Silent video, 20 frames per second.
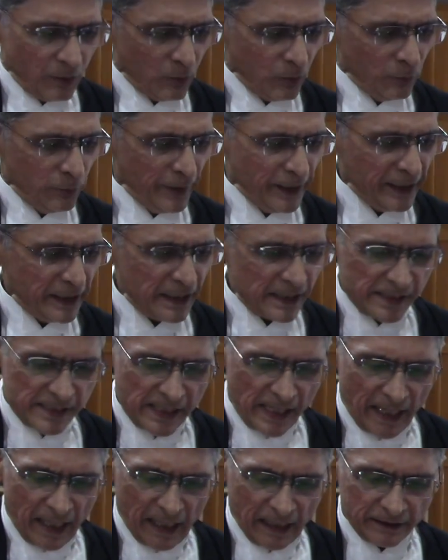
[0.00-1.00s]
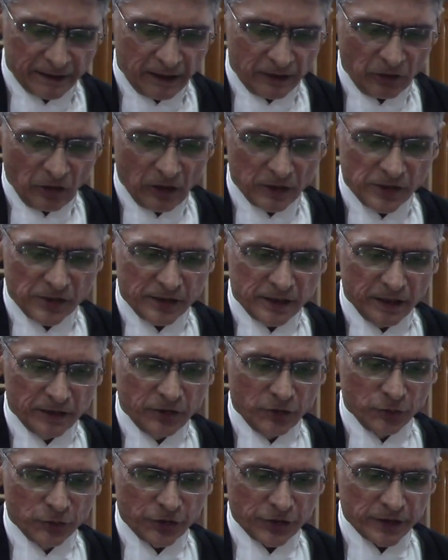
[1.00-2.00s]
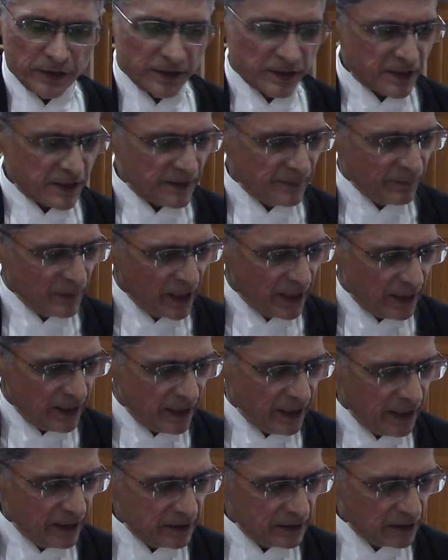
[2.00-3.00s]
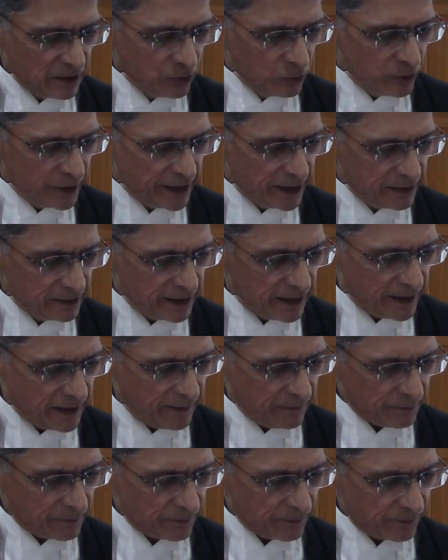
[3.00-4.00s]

various other constitutions, including the